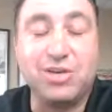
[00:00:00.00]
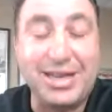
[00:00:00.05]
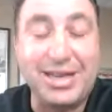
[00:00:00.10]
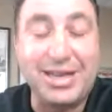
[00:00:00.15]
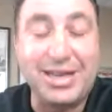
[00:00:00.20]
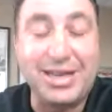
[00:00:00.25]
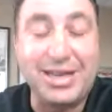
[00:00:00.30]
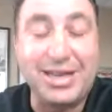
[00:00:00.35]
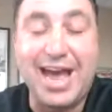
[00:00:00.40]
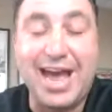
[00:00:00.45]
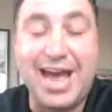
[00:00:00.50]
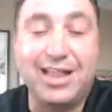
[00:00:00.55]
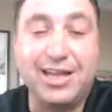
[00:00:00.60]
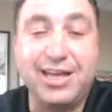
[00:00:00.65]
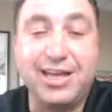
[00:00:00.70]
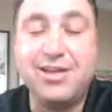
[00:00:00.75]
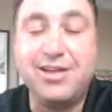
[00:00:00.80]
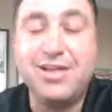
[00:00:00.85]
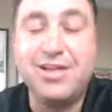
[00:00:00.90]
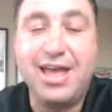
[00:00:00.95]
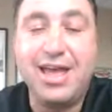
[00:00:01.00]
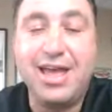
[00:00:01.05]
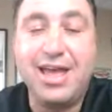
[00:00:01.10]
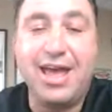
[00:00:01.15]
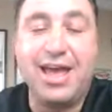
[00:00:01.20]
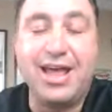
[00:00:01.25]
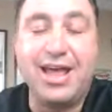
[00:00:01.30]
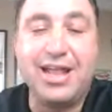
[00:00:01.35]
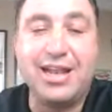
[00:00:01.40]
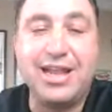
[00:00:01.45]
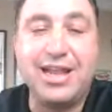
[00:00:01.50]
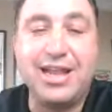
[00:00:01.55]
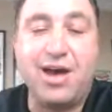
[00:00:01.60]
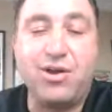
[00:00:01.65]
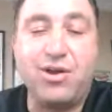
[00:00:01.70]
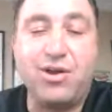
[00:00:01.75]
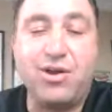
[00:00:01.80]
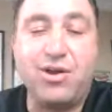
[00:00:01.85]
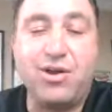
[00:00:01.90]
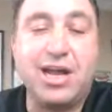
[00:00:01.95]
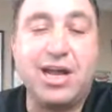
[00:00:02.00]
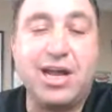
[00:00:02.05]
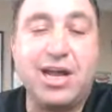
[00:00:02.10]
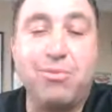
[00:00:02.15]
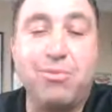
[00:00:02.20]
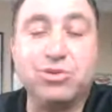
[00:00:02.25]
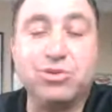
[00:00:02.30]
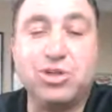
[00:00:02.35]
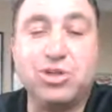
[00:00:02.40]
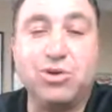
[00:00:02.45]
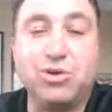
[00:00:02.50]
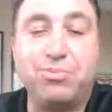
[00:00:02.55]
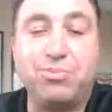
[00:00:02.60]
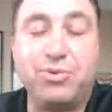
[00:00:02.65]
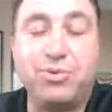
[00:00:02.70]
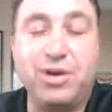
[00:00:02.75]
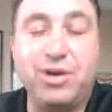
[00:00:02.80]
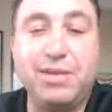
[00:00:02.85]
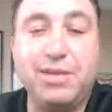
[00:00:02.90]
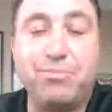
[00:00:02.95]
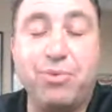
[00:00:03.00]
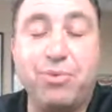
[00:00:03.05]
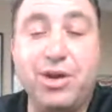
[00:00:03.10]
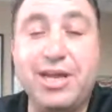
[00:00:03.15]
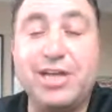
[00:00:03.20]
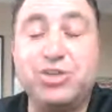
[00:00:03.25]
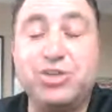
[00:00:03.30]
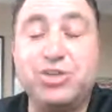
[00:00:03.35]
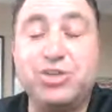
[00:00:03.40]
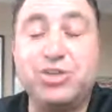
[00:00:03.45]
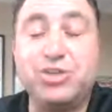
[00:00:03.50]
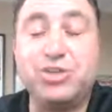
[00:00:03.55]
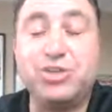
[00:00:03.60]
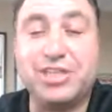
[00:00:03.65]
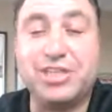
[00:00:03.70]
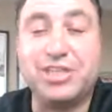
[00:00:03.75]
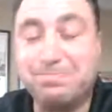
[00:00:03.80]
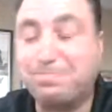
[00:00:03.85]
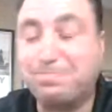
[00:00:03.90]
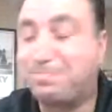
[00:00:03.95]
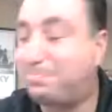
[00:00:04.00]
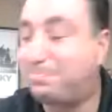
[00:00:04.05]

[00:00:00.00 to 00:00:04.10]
Mexicali, and down in Cabo. So pretty interesting.